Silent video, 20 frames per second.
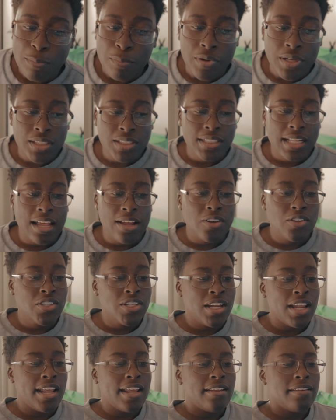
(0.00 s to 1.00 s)
bust down
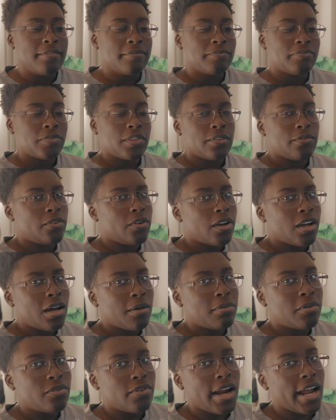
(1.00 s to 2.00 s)
chain for a
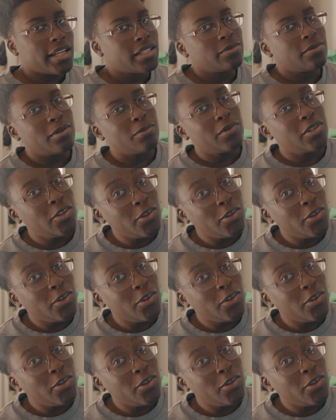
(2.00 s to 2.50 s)
couple racks, when